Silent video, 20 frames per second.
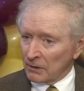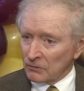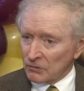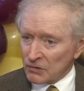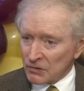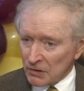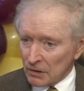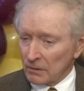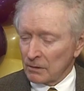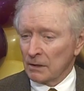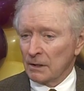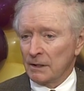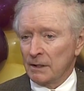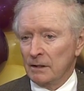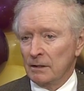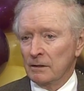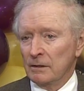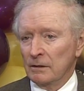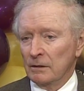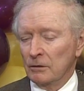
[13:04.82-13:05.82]
and certainly
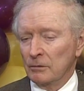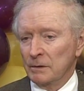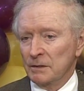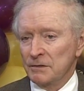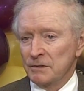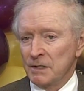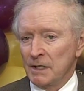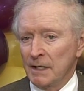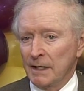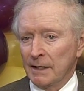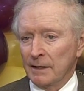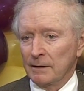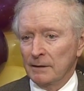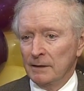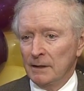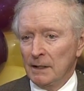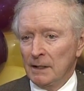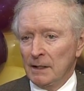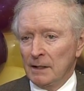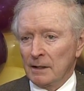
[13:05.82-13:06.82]
here in Louisiana,
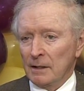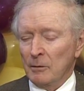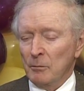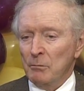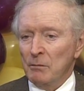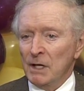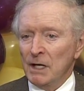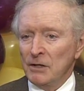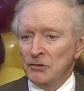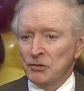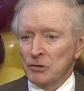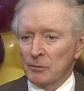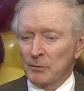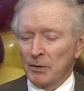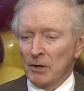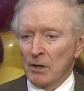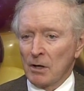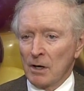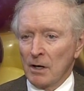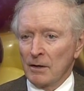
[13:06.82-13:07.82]
a major
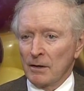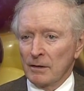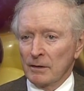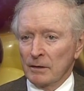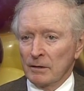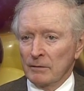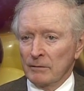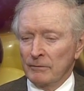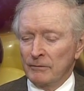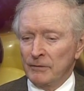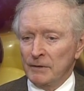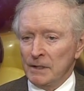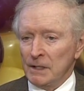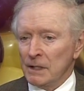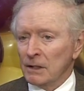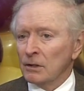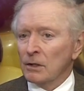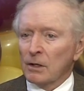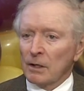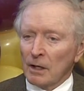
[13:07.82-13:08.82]
part of the
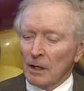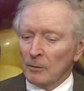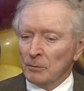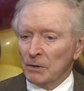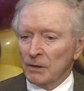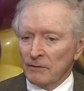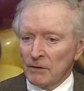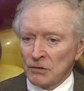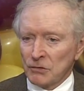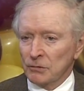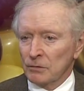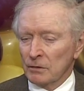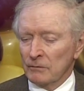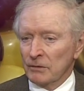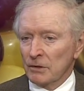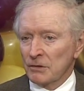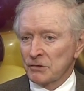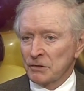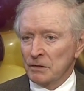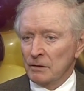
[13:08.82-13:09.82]
income to this
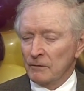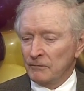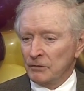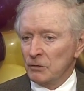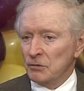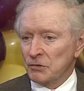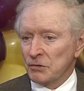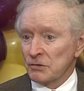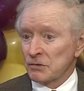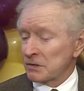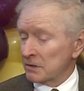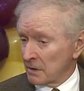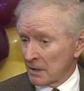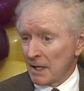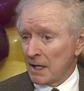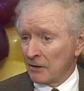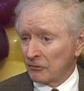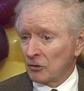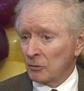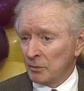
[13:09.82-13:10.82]
university in the future is going
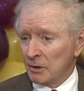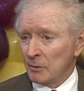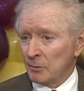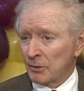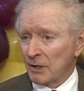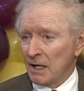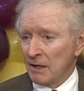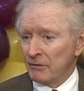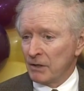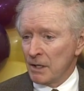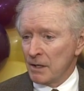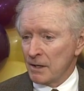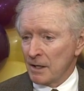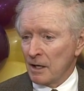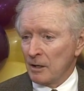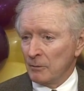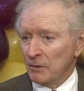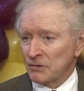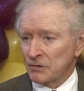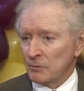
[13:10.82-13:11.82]
to have to be private
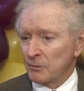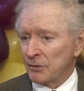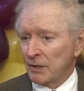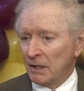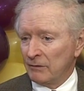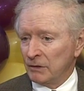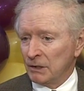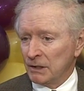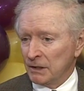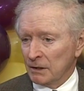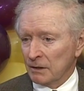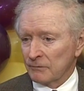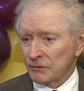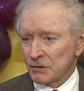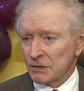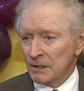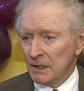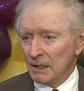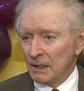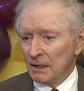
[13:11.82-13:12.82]
endowments and private
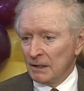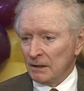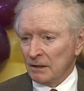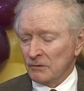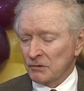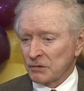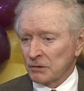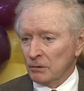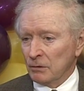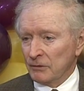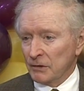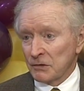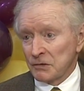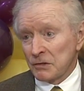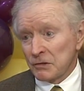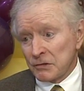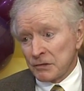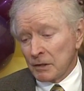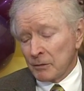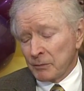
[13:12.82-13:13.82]
gifts. And so this
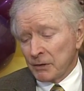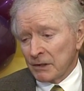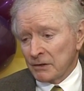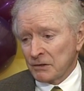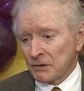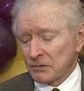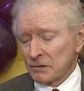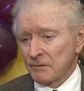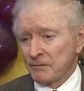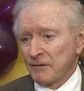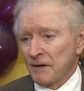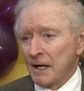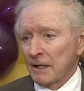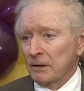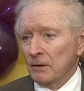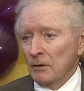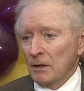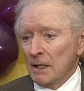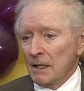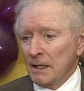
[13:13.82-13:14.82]
is something, just a
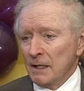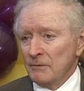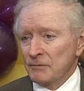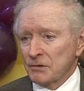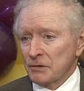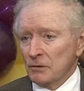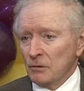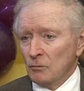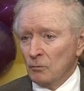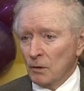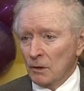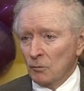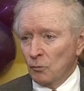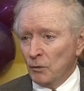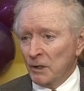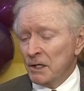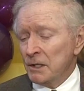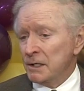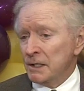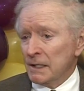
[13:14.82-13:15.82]
fact of life. So what
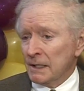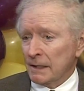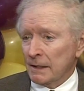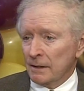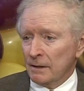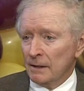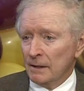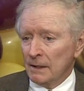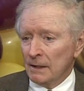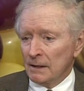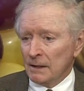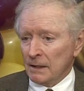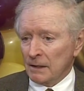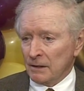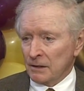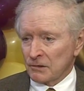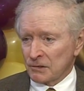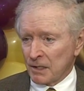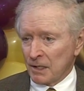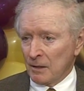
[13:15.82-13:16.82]
we did in
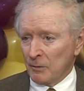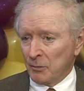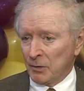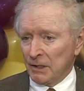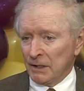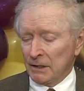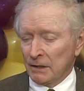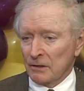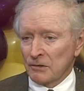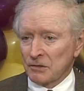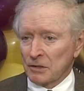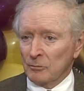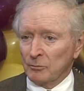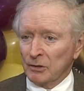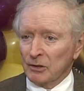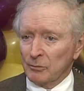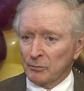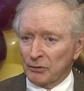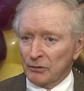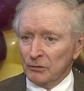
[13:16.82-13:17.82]
this campaign is
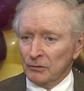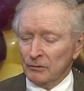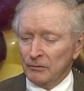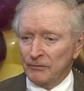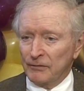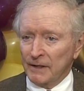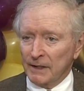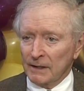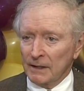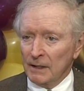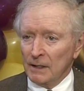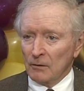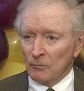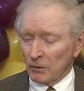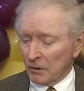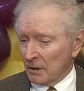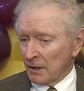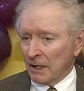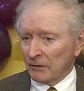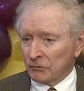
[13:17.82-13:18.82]
simply proof that
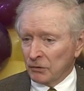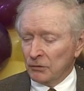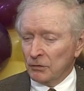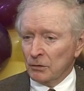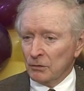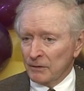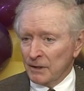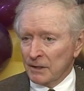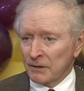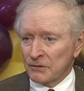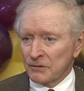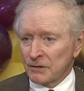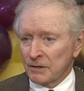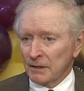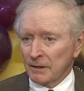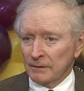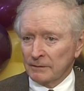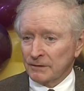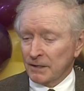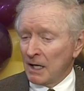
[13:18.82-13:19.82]
we're going to have to do this
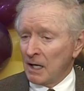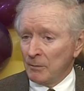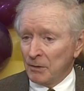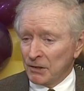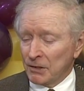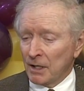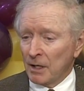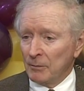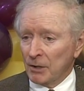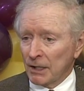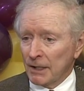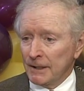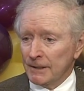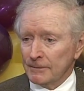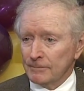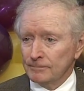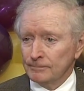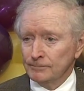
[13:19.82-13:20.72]
time and time again.